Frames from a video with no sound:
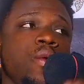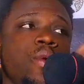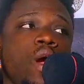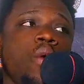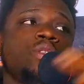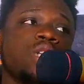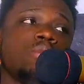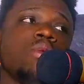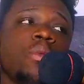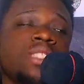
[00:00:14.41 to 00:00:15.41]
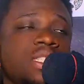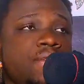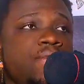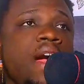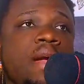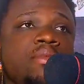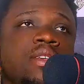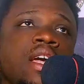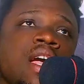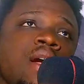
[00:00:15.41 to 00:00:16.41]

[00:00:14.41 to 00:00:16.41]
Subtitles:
we always talk about positive vibes.